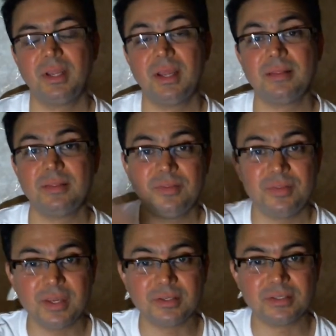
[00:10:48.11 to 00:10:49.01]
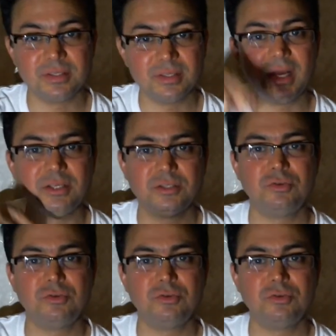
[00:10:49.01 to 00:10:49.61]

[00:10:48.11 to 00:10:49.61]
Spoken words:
and thinks that is